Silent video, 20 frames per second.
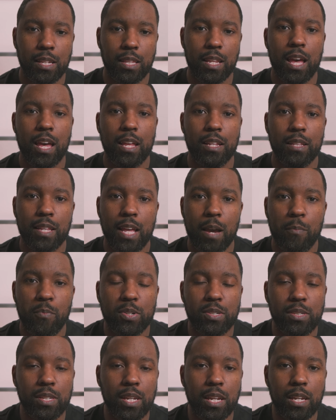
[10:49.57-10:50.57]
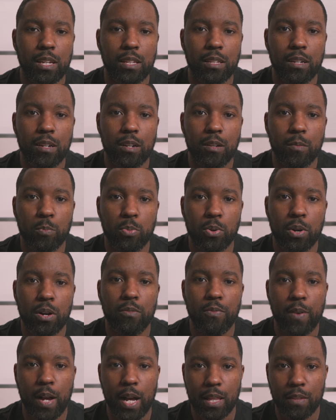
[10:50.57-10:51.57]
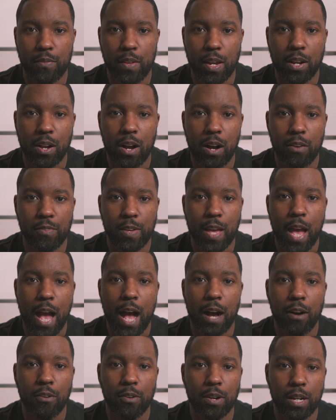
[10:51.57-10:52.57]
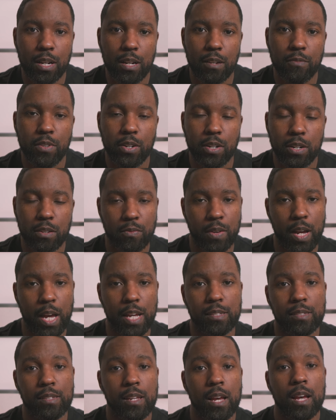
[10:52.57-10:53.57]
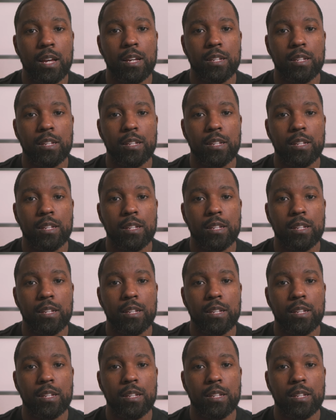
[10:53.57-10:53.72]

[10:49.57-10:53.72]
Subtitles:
that particular profile of that coffee out of your device.